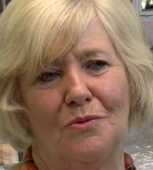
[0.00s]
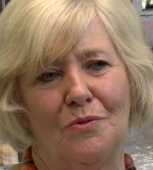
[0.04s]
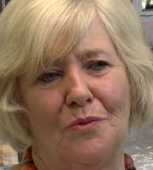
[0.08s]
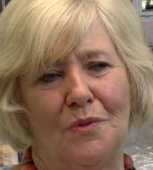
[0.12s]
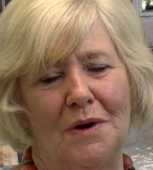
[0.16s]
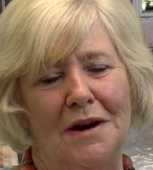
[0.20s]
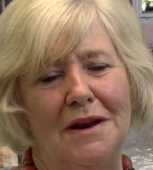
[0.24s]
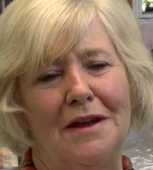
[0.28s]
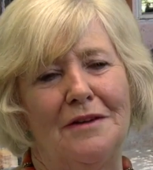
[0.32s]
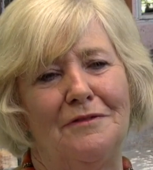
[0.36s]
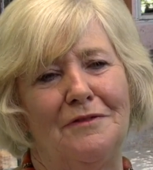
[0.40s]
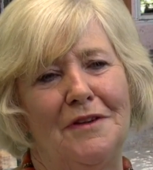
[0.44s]

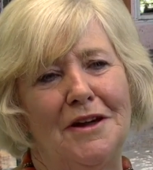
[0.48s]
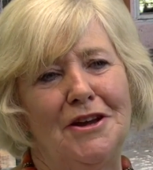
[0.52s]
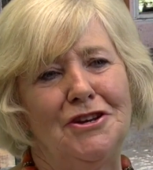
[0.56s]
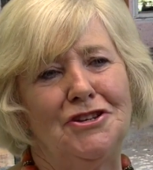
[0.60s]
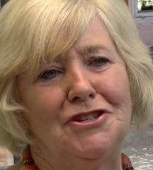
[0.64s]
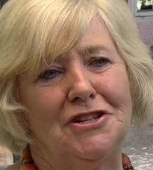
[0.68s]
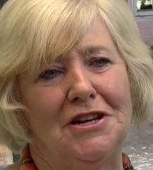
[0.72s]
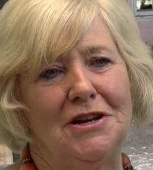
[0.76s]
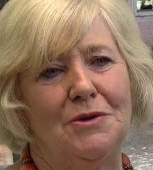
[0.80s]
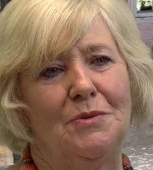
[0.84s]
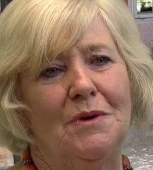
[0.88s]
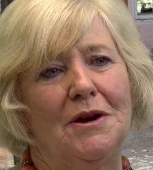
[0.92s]
Well,
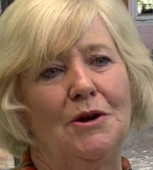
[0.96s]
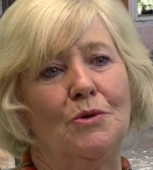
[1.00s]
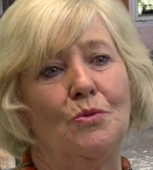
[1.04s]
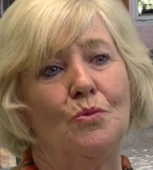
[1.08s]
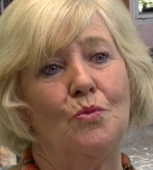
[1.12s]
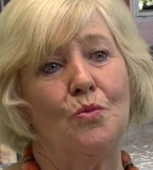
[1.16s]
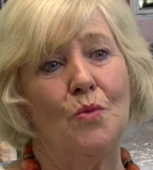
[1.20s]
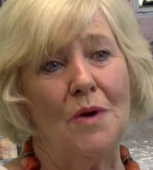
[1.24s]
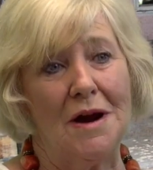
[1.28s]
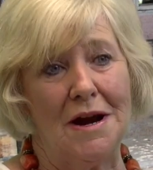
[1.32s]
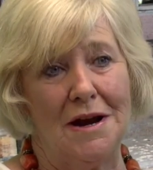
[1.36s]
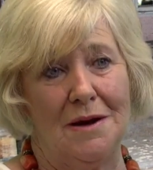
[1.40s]
eventually when it
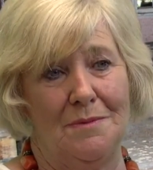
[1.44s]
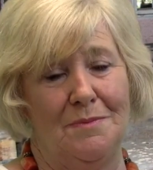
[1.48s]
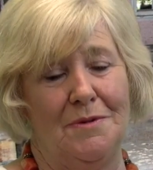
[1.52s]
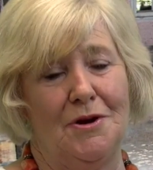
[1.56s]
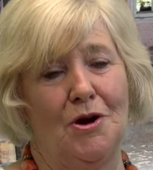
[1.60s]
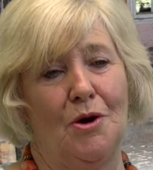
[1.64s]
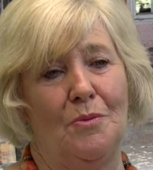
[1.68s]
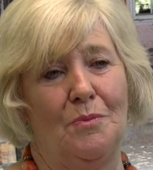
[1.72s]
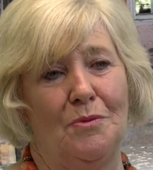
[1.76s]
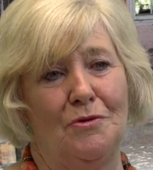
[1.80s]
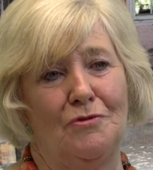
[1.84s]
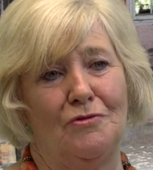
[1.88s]
will
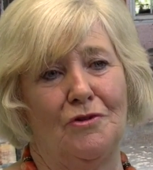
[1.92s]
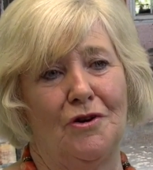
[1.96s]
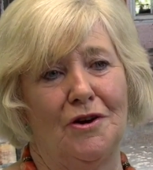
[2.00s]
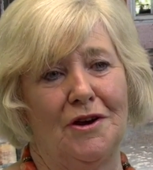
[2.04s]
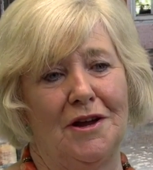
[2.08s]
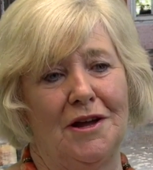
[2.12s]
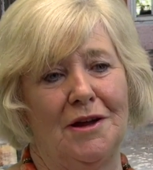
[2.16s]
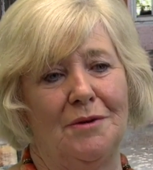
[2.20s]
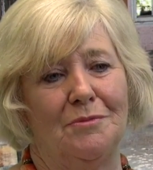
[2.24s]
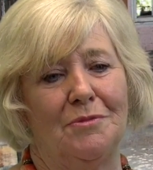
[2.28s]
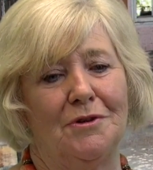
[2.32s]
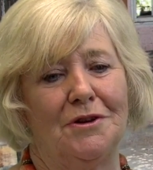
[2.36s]
be up and running.